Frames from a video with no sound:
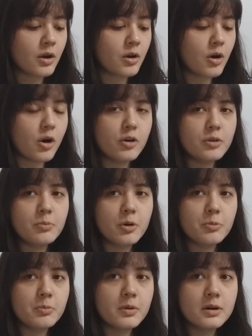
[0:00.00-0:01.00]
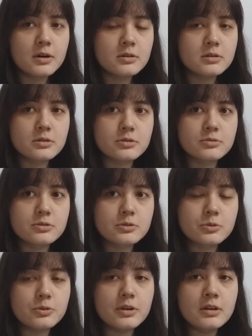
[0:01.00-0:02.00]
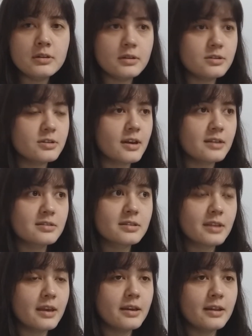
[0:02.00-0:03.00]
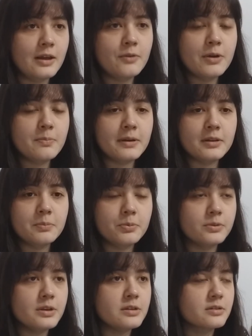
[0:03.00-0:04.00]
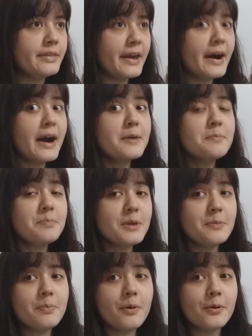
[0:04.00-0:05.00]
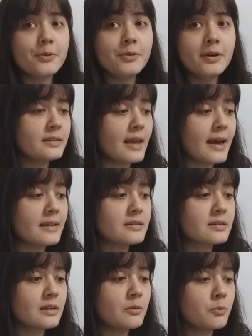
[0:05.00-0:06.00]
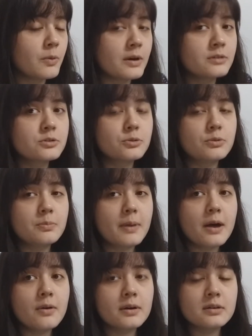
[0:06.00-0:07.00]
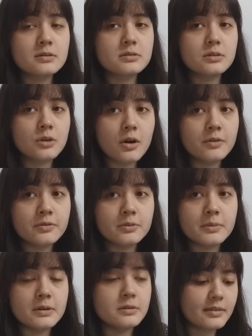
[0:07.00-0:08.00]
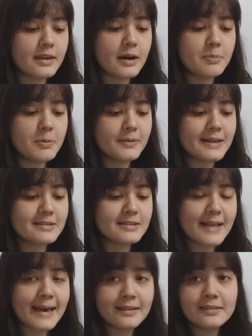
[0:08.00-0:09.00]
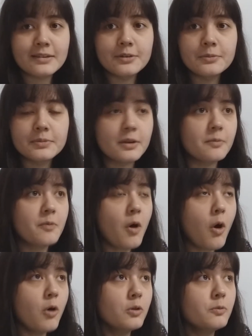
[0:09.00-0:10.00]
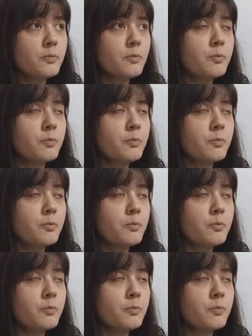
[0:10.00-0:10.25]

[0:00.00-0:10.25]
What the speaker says: horrible murders on screen, and she gets taken away by the police. There are people that want to rebel against the government. There are people that dislike them. The whole